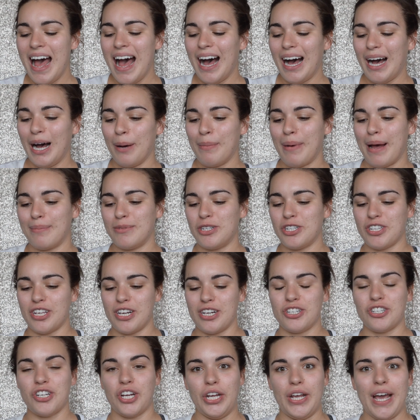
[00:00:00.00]
I'm just
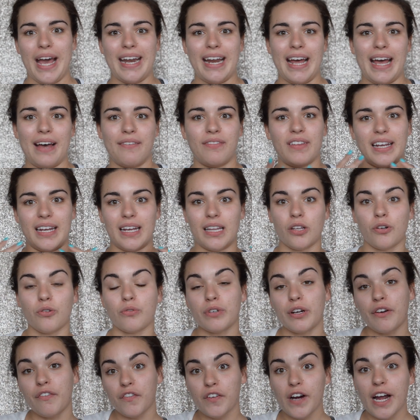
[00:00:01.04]
going to show you how to have like a little
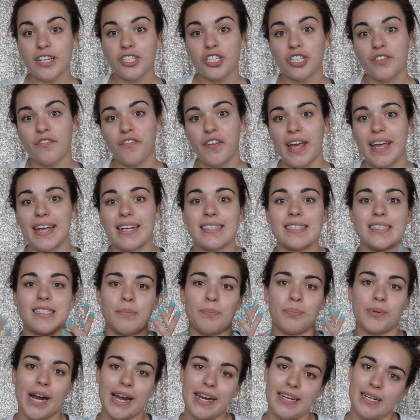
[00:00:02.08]
refreshed face to
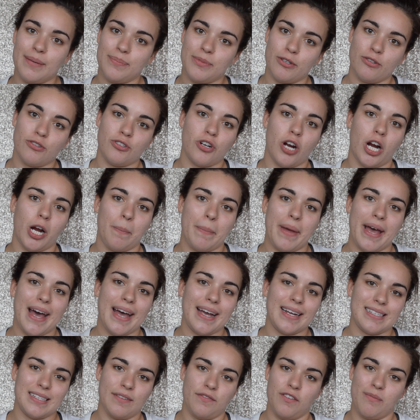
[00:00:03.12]
brighten up those dark
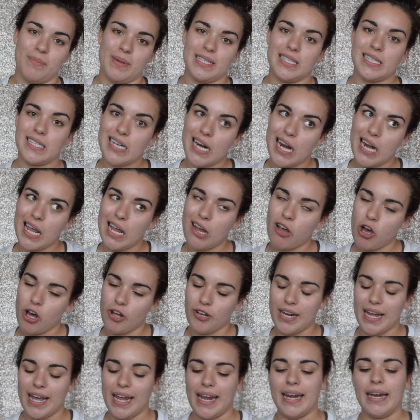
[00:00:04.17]
bags if you've been studying all
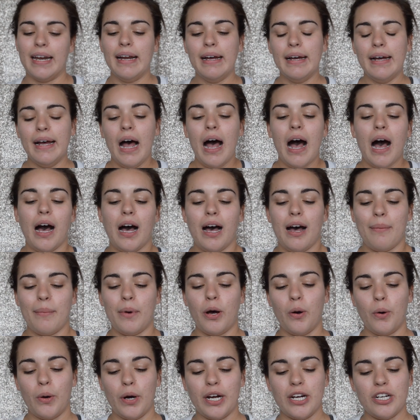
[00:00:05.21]
night,
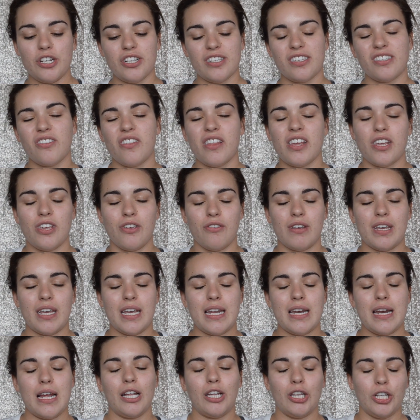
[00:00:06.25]
or just so that you
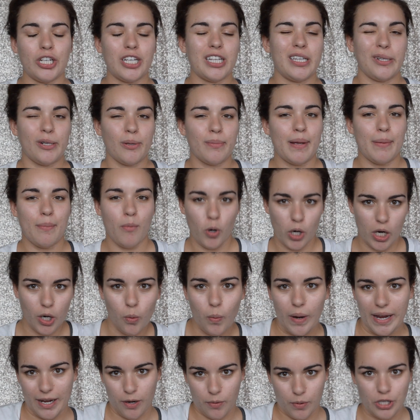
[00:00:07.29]
can look a little bit more
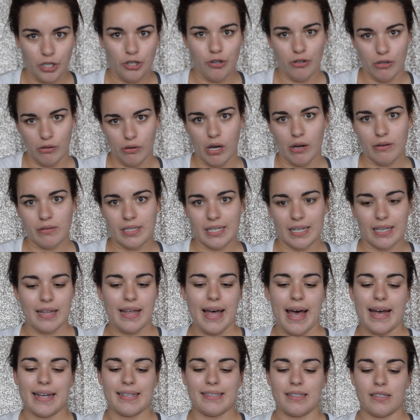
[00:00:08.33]
awake when you do go to
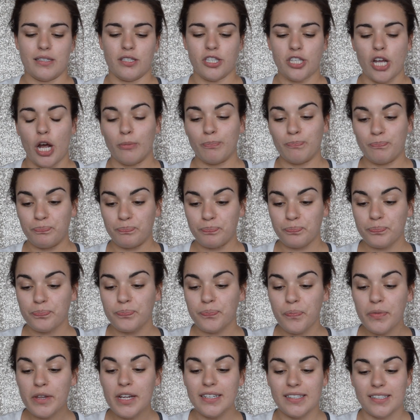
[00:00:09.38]
class. So,
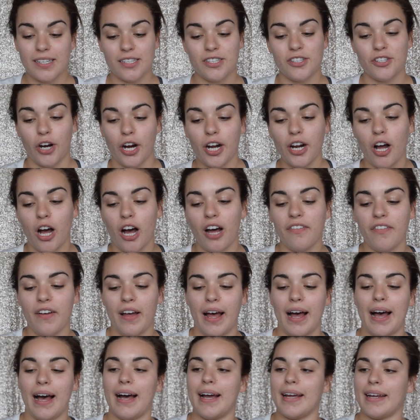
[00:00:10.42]
to start off,
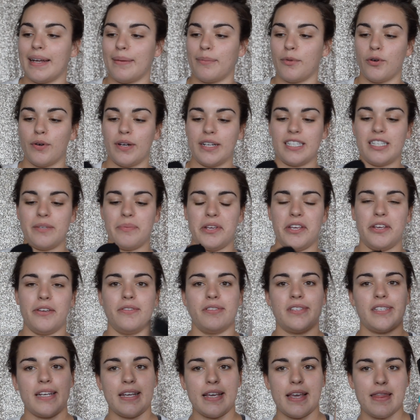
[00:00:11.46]
I am going to be
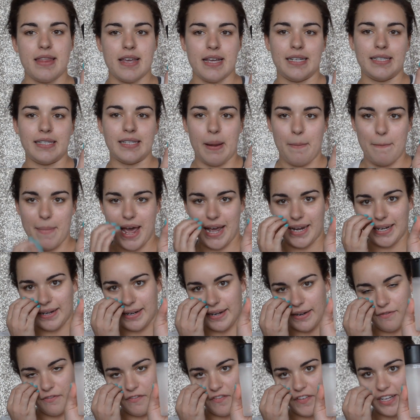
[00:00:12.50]
using this MAC
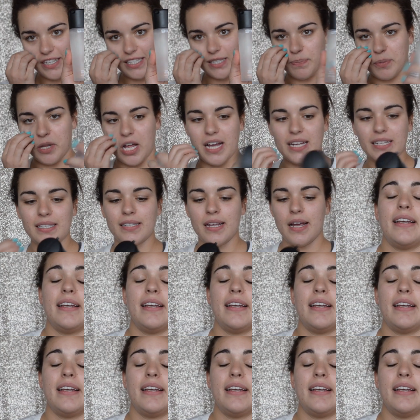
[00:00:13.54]
Fix Plus.